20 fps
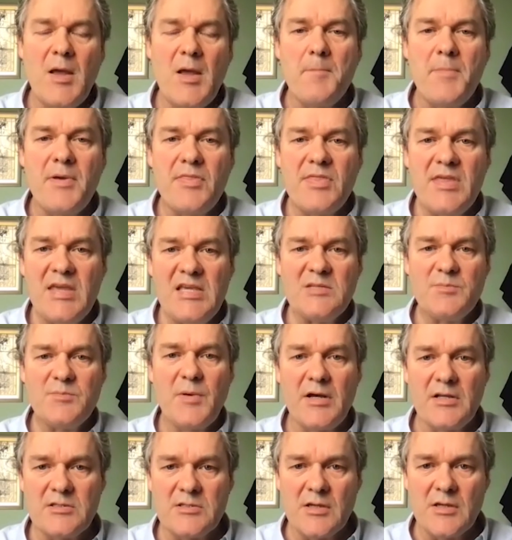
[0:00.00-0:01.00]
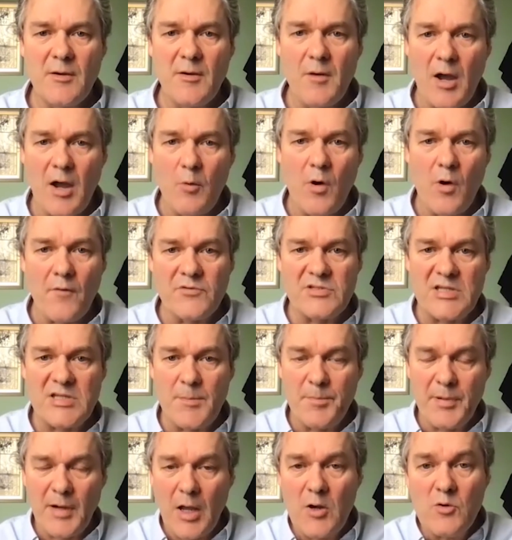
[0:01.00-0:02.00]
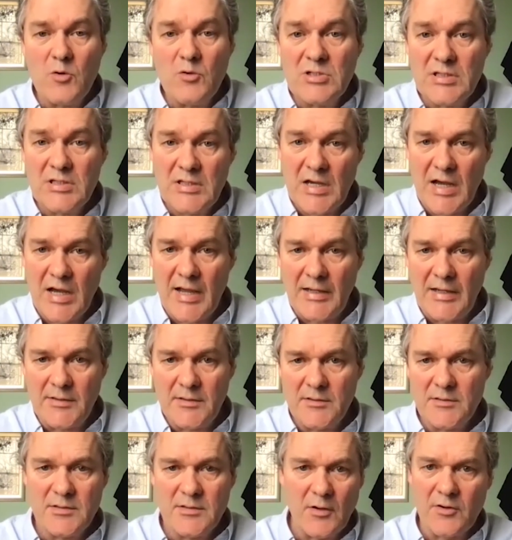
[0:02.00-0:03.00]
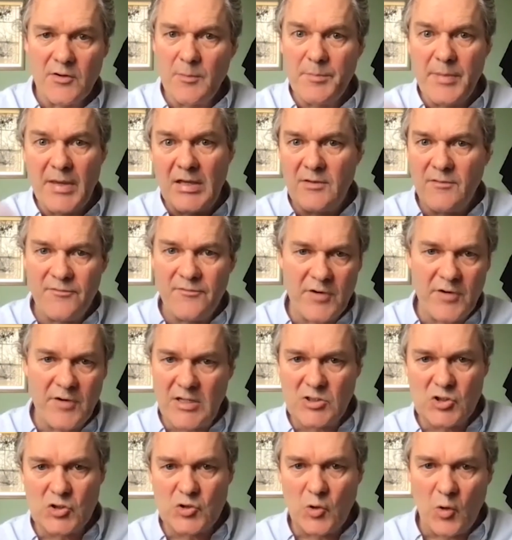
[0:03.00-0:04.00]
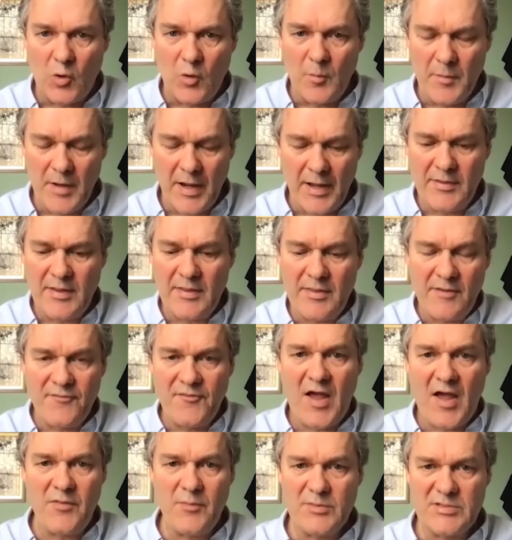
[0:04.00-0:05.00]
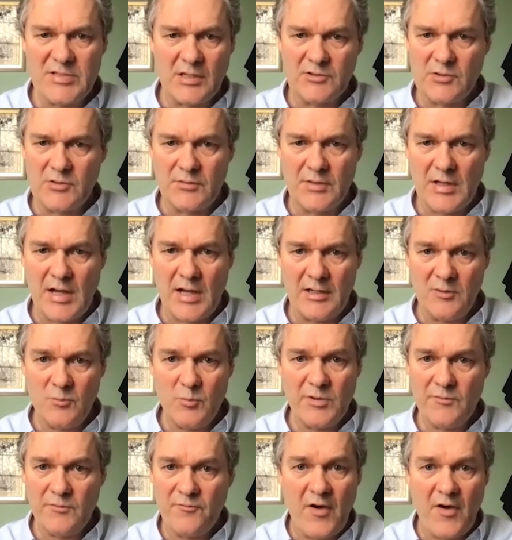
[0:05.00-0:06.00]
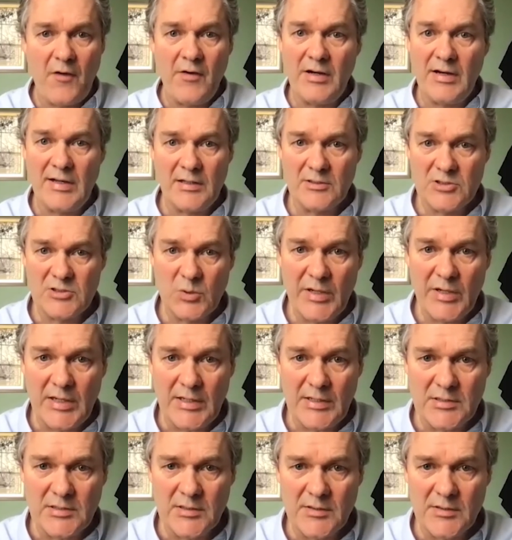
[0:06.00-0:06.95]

But these birds were obviously blown to the island on a big freak storm, and then they found themselves on the island with very little to eat.